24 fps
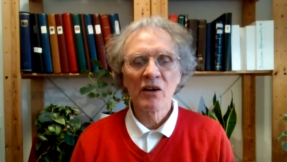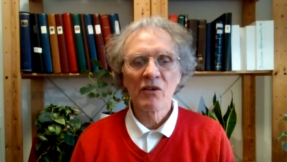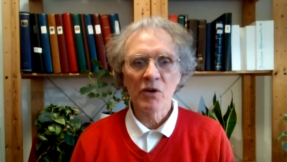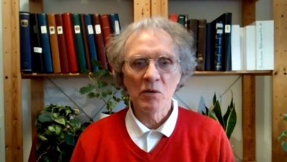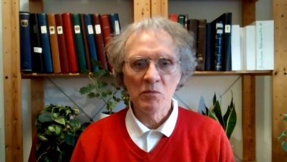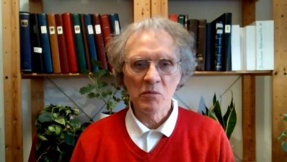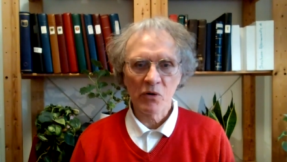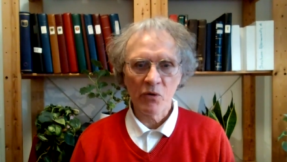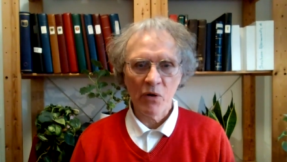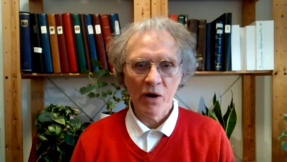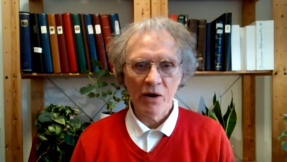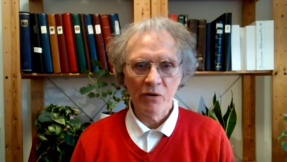
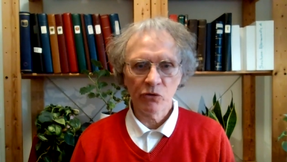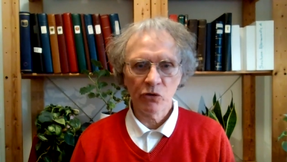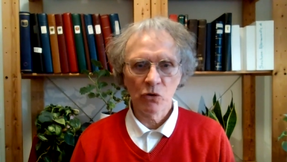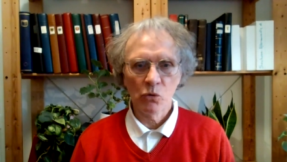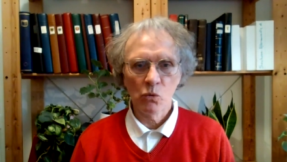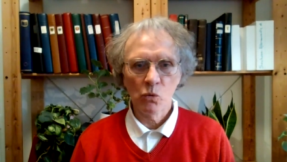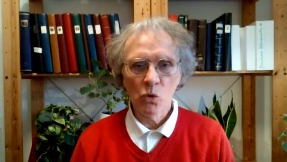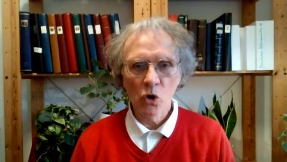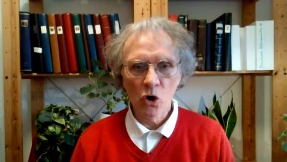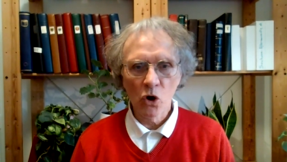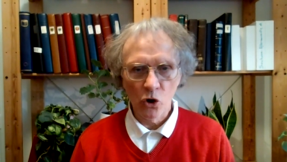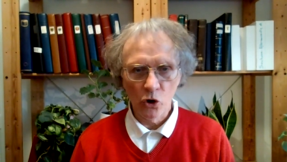from around the
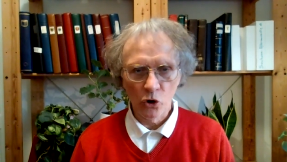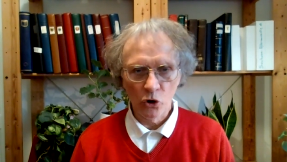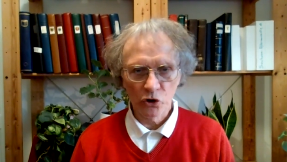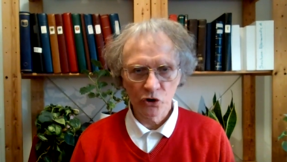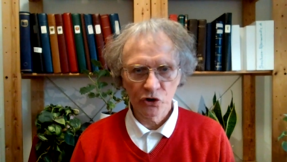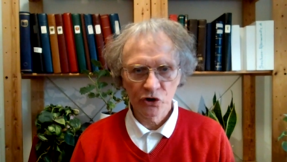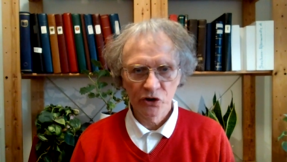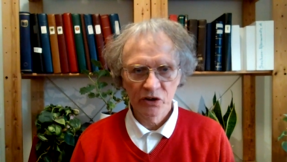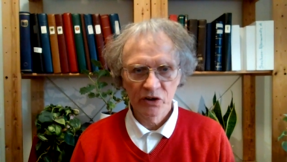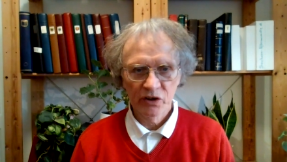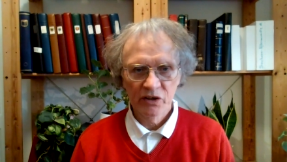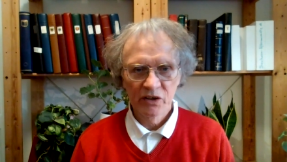world.
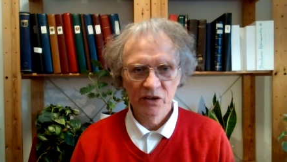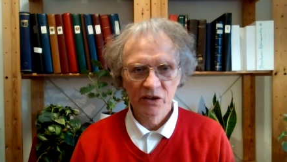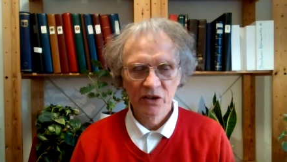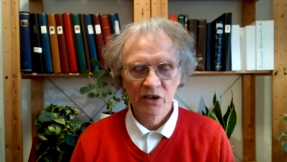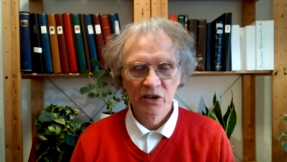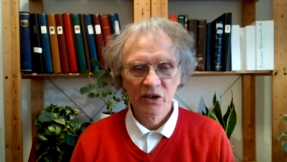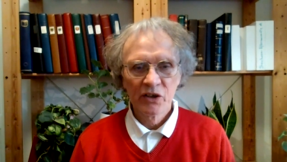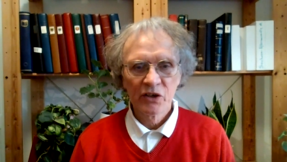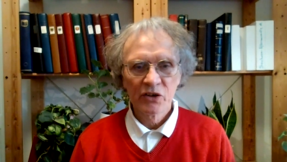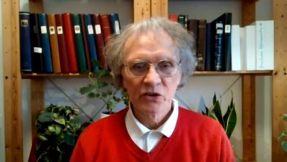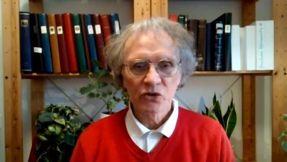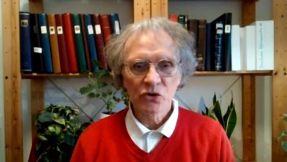
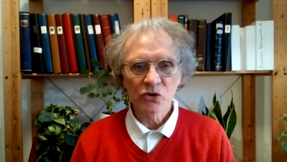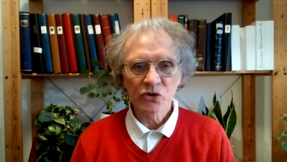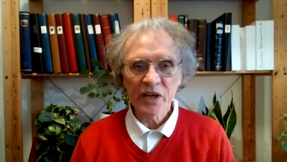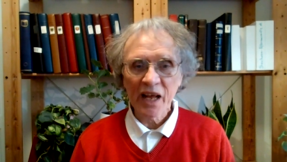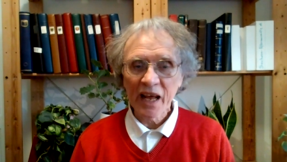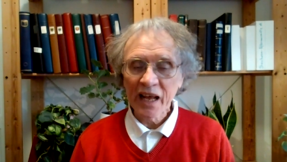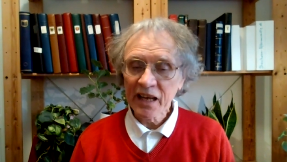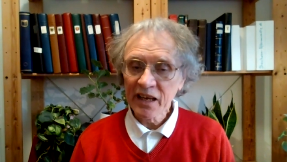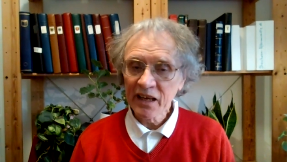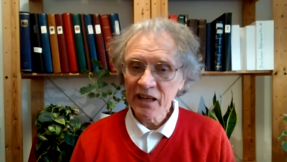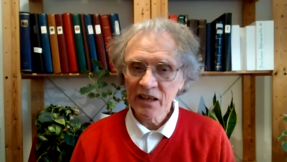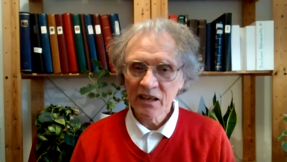
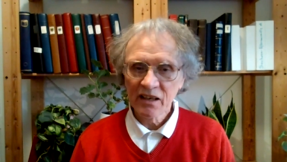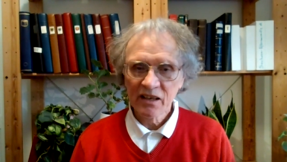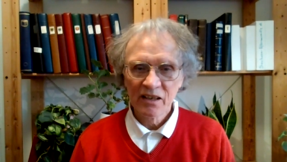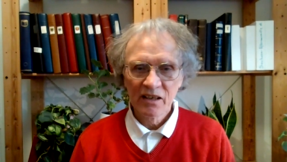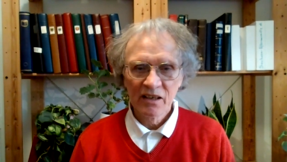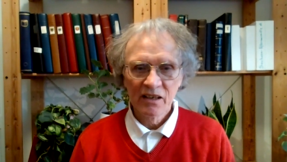Today